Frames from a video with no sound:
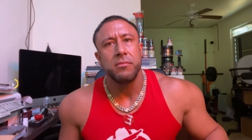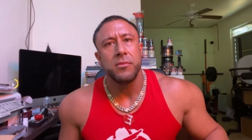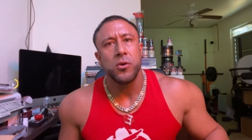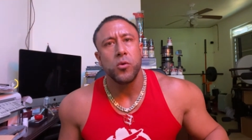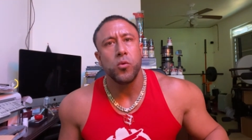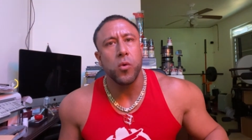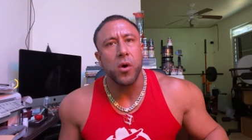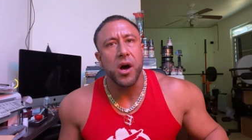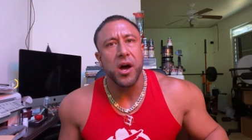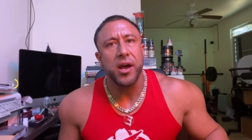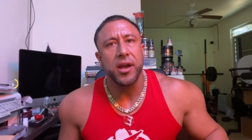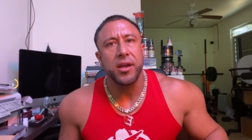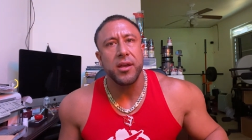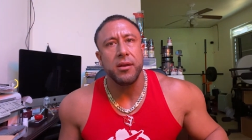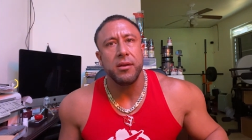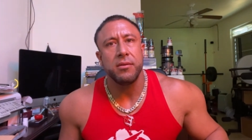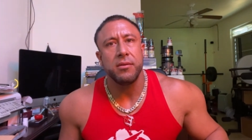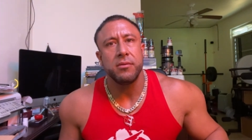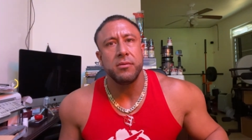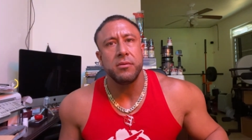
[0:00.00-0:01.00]
Why?
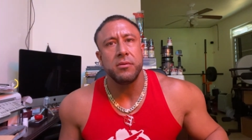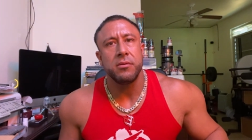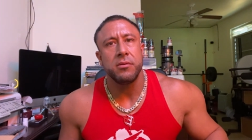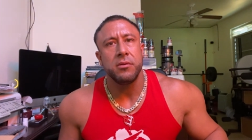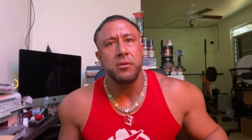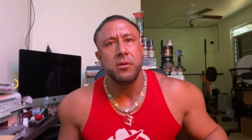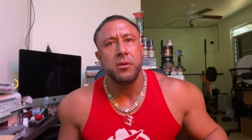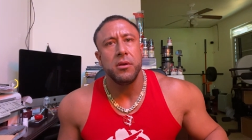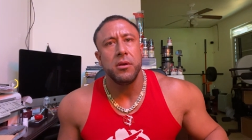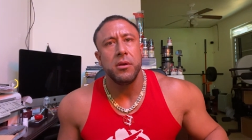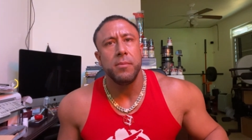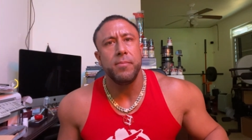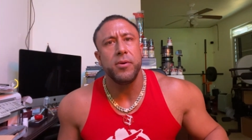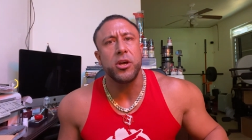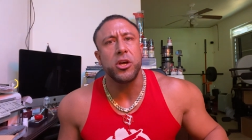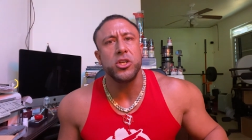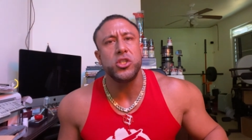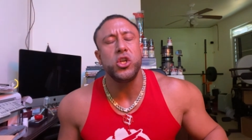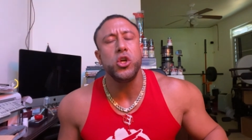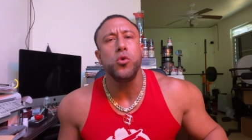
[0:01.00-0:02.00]

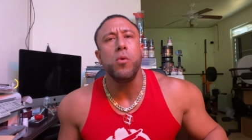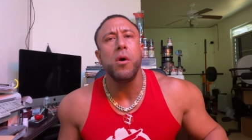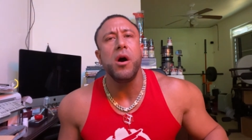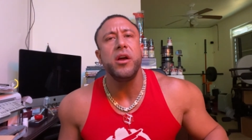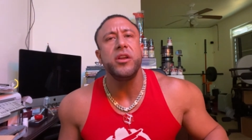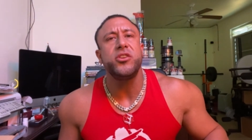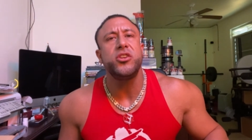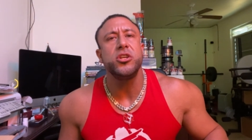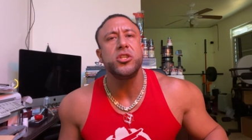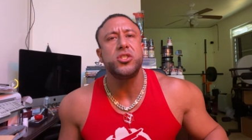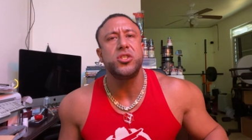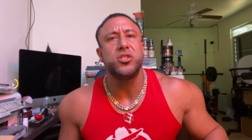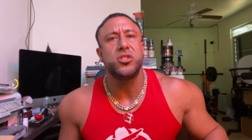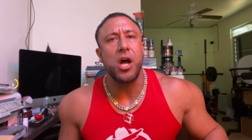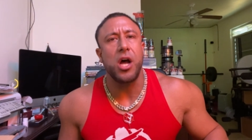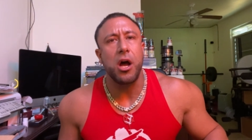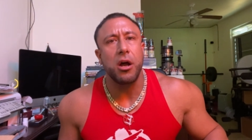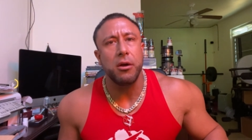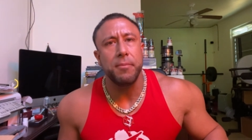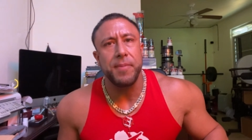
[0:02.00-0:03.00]
Because you want just to
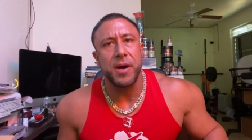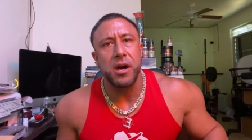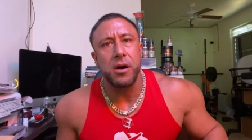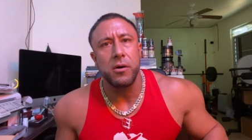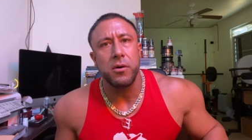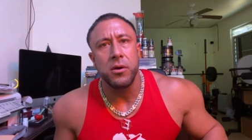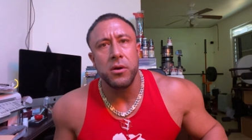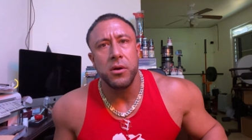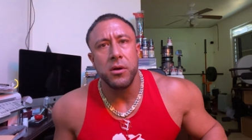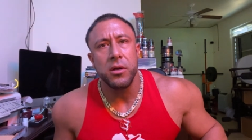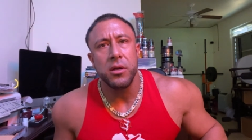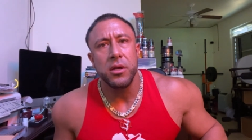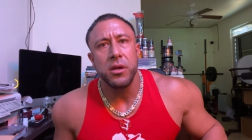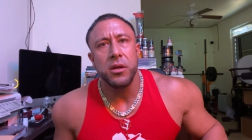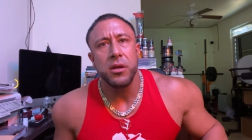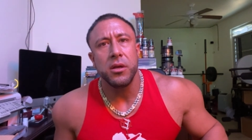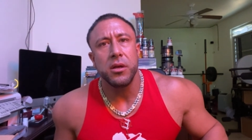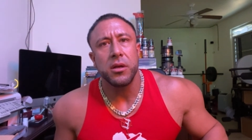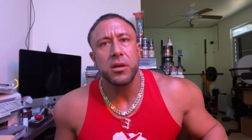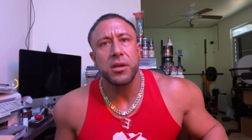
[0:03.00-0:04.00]
talk about
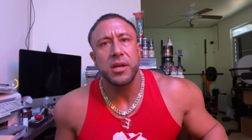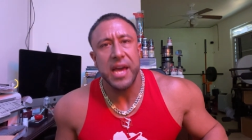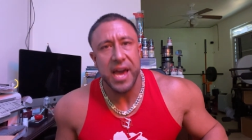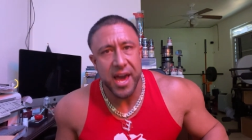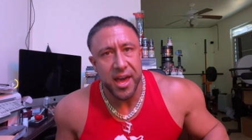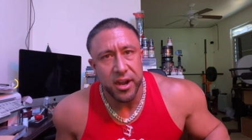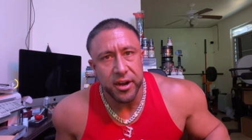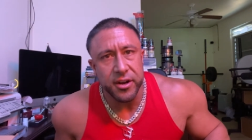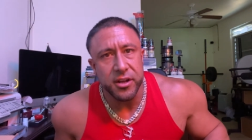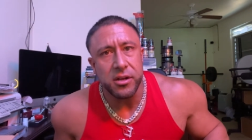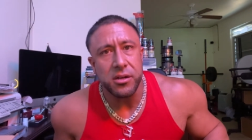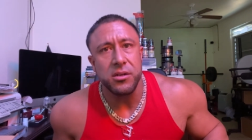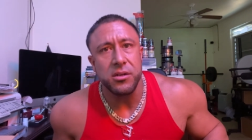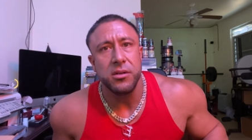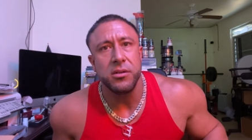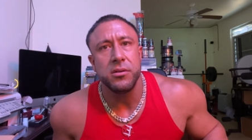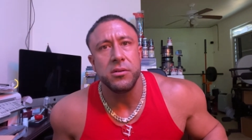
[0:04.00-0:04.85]
Canada?